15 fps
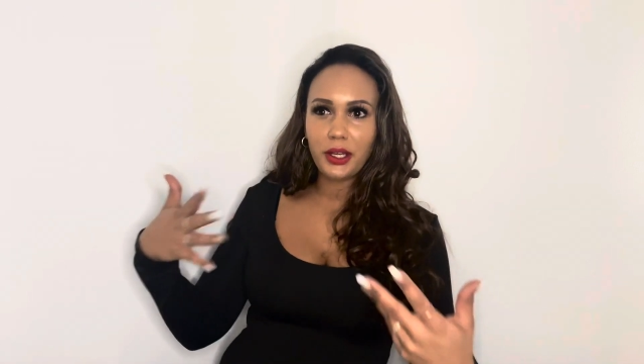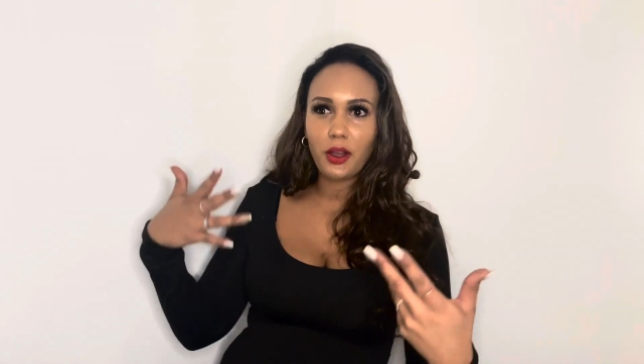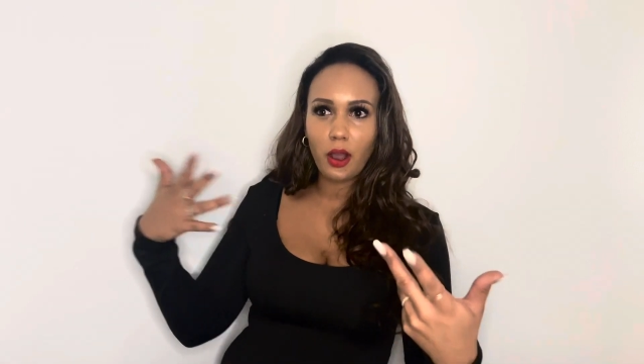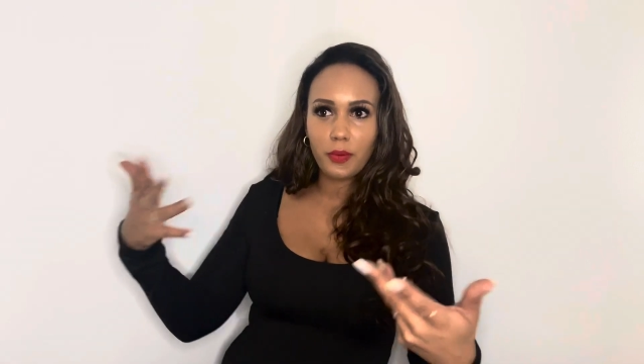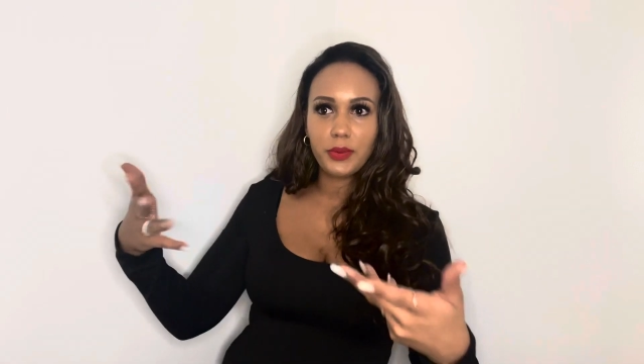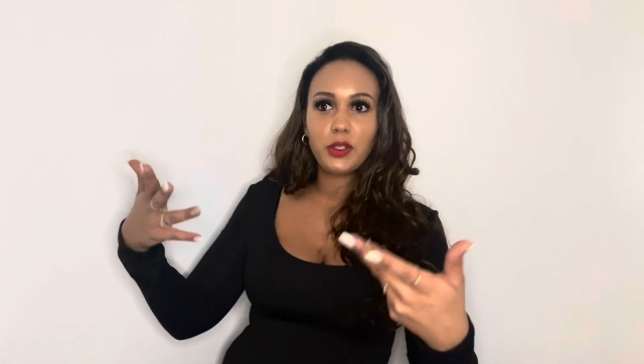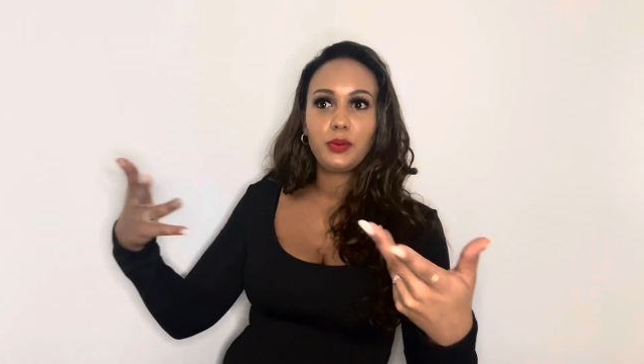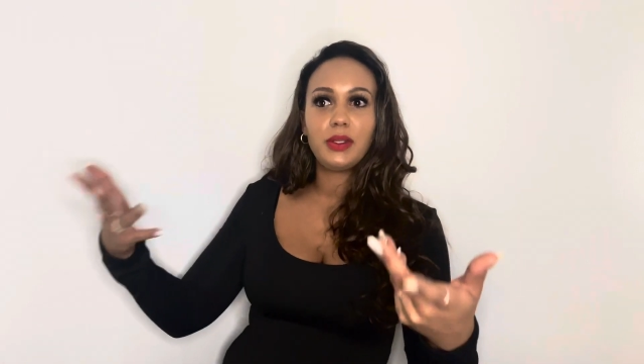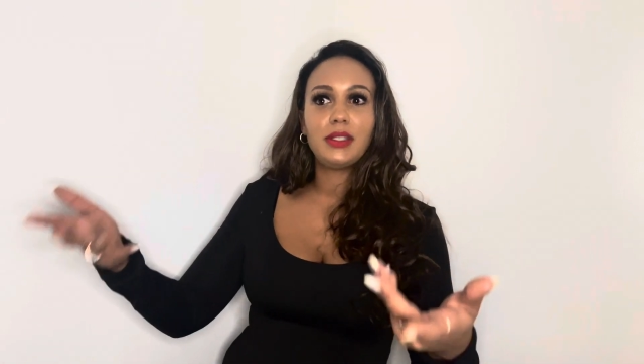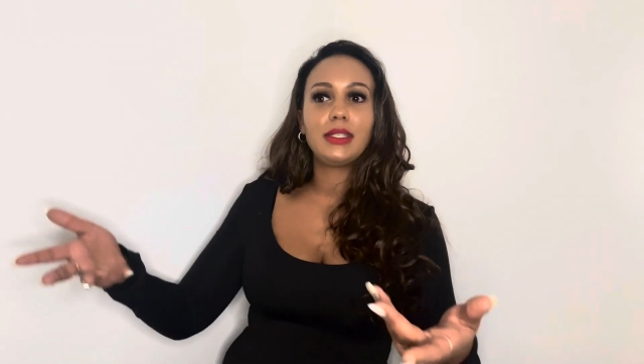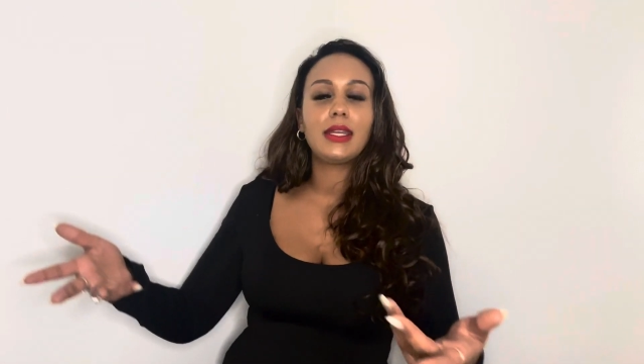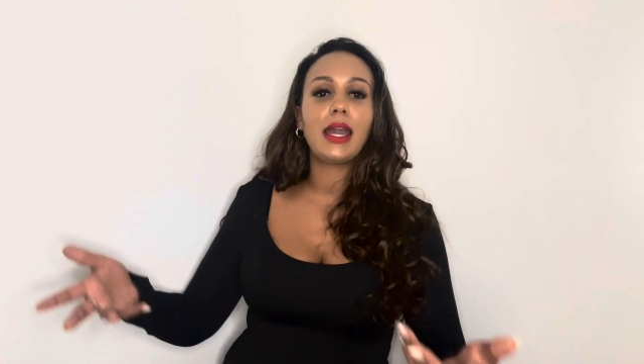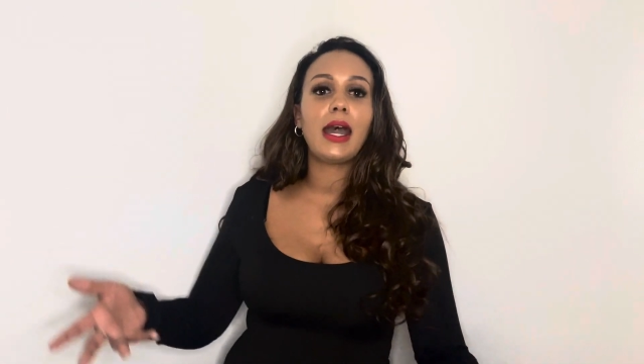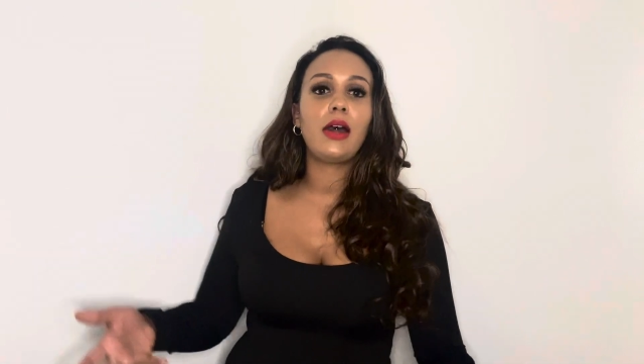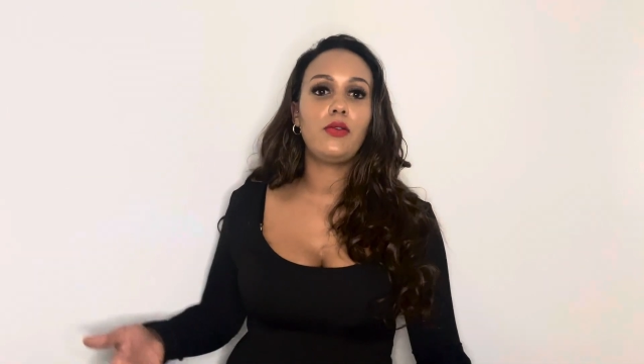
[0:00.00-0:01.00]
optimistic
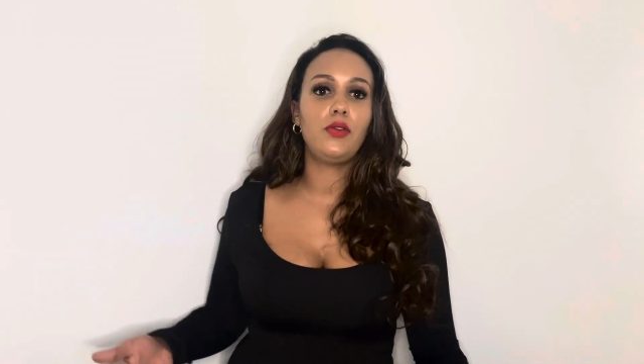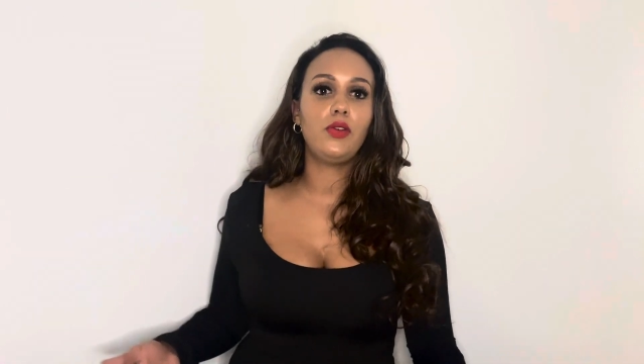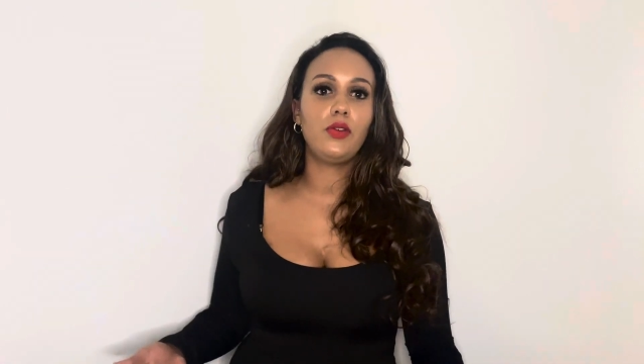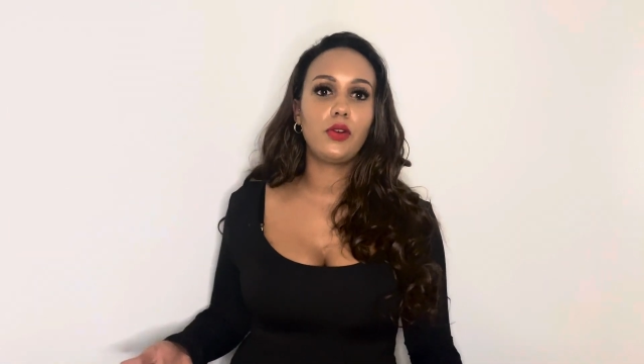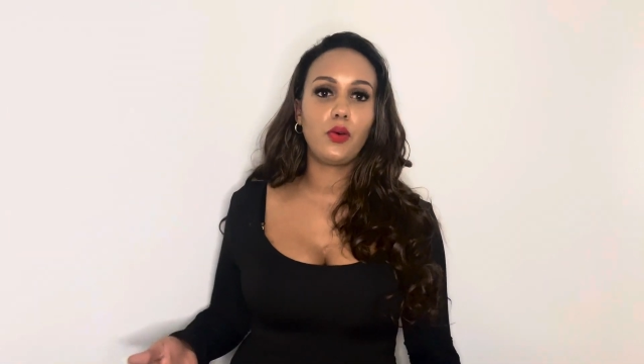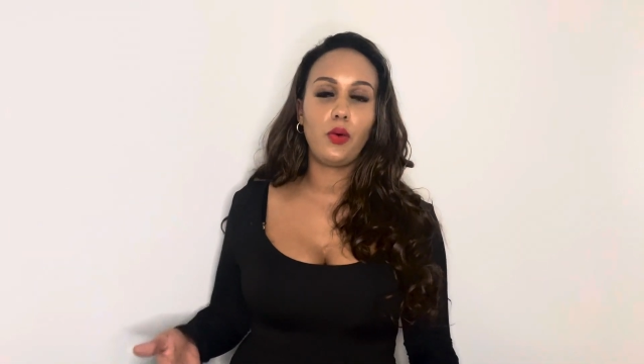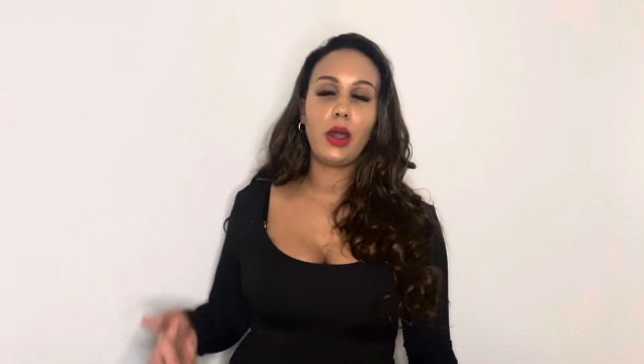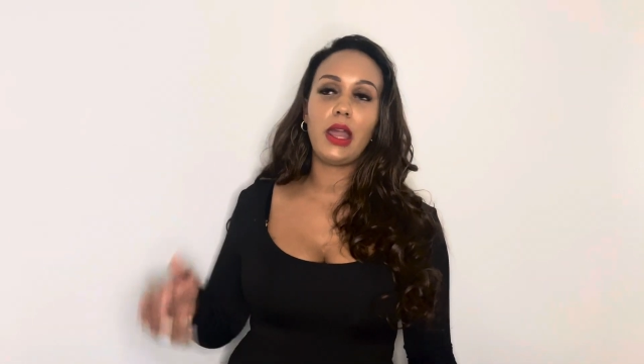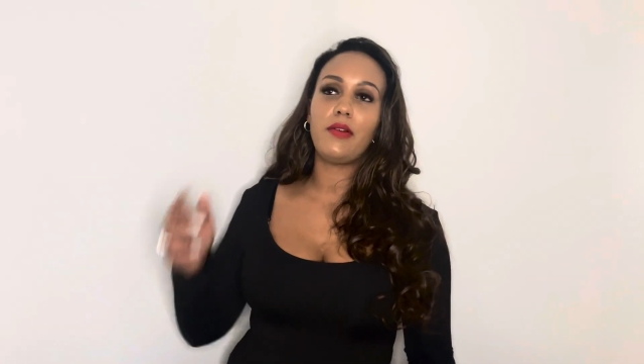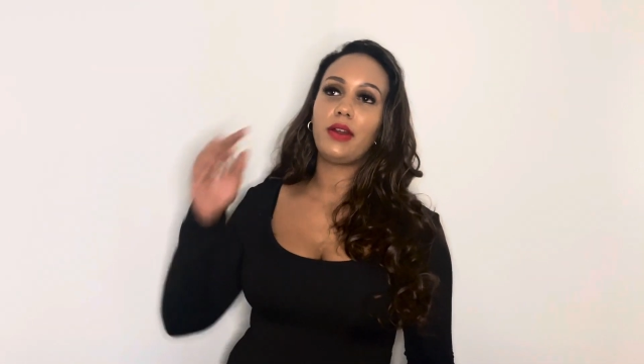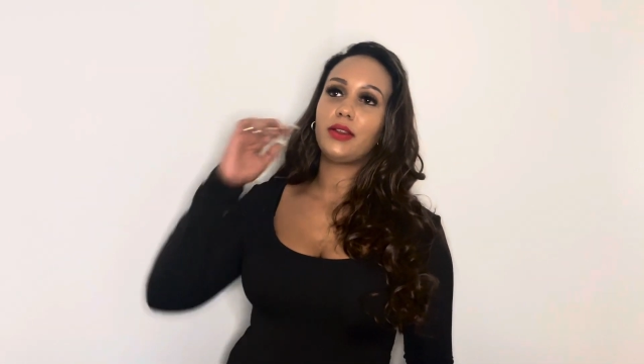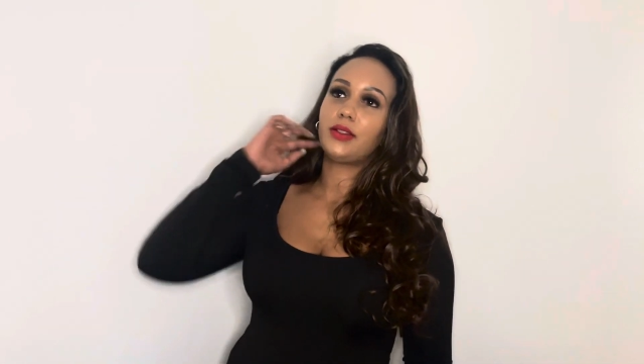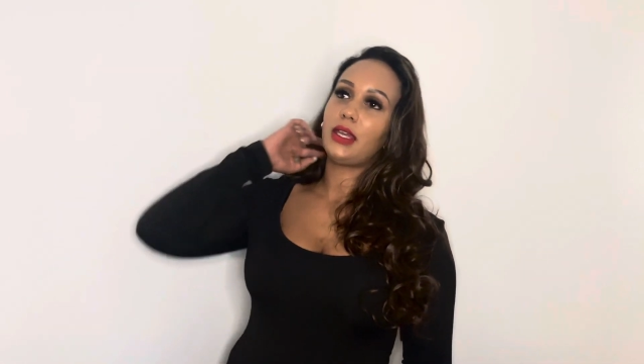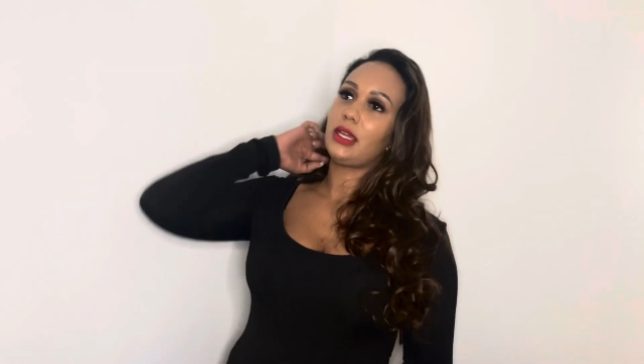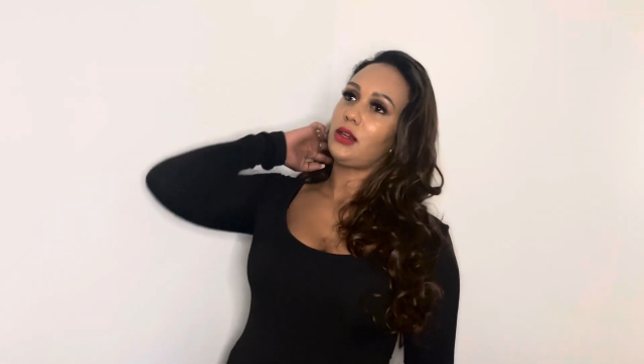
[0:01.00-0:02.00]
outlook, whereas
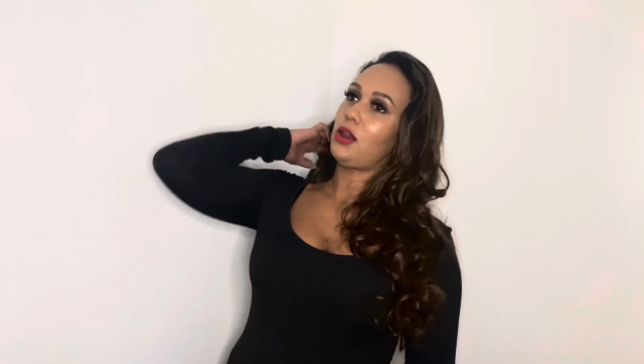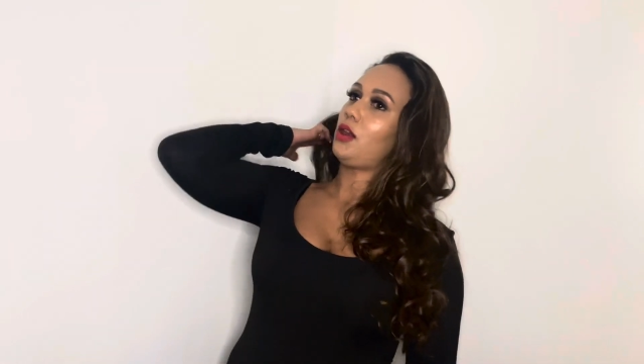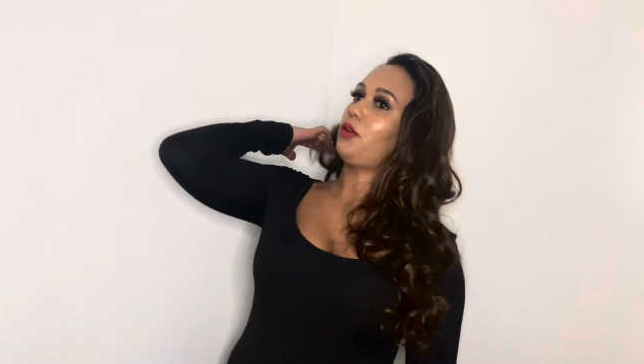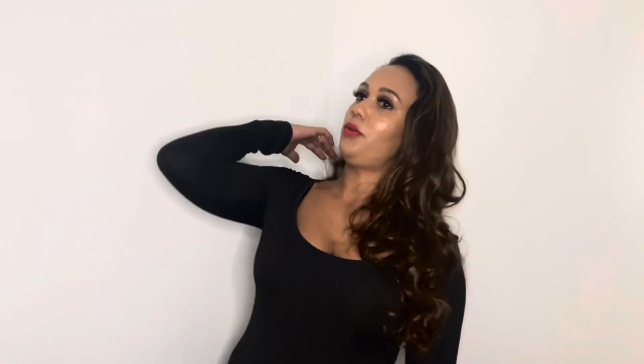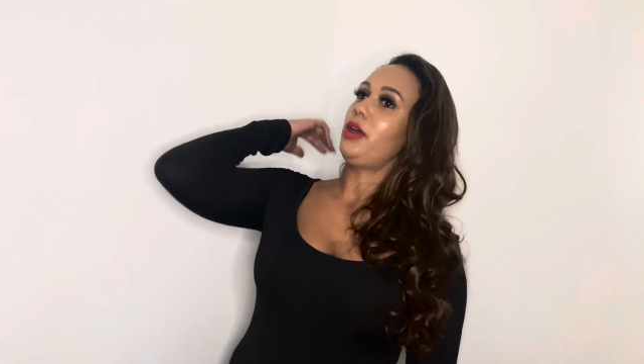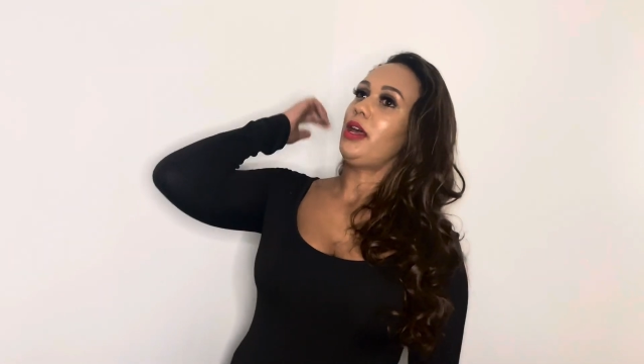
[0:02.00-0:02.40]
they know,